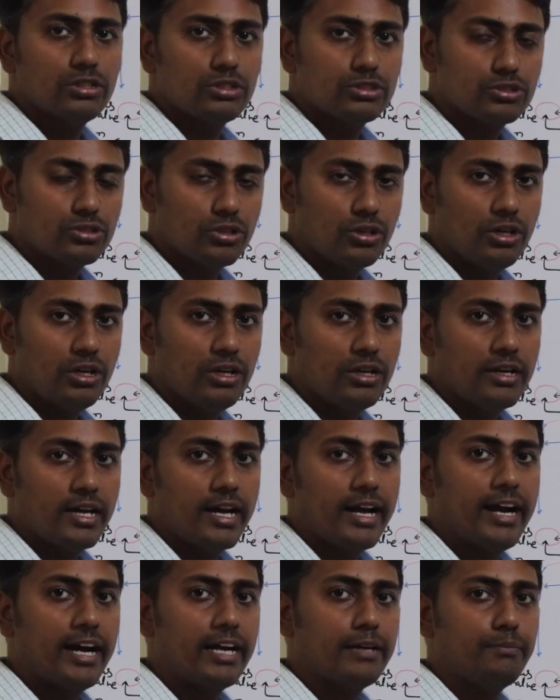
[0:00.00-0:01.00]
So,
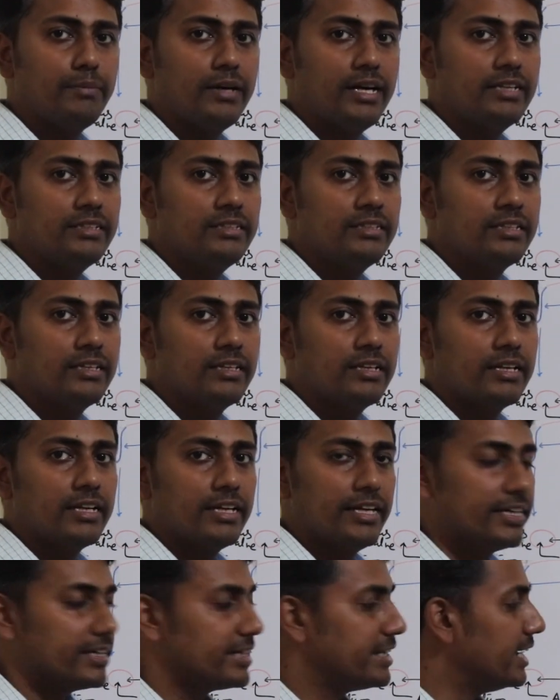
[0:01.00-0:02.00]
at birth,
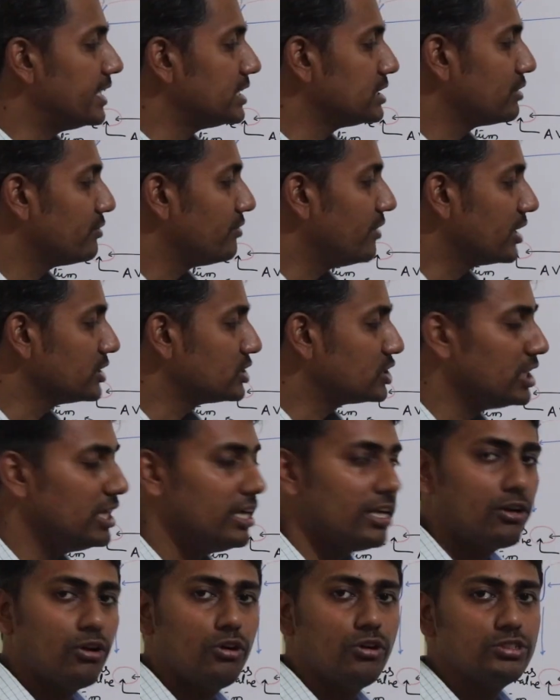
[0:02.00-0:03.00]
it gets
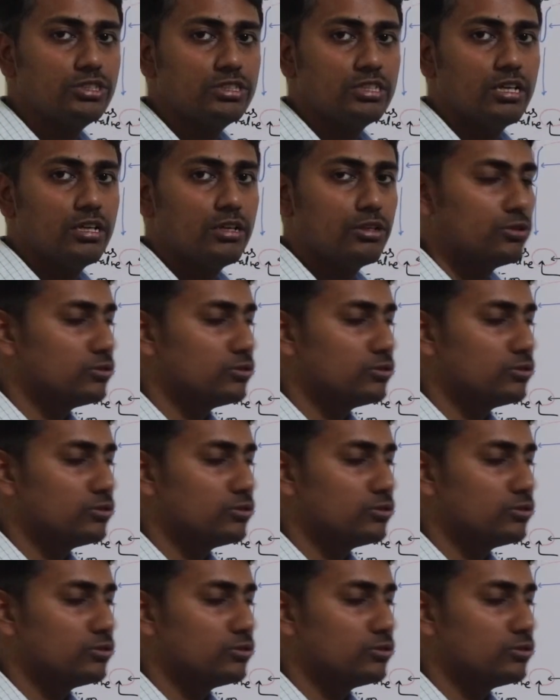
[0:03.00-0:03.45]
functionally closed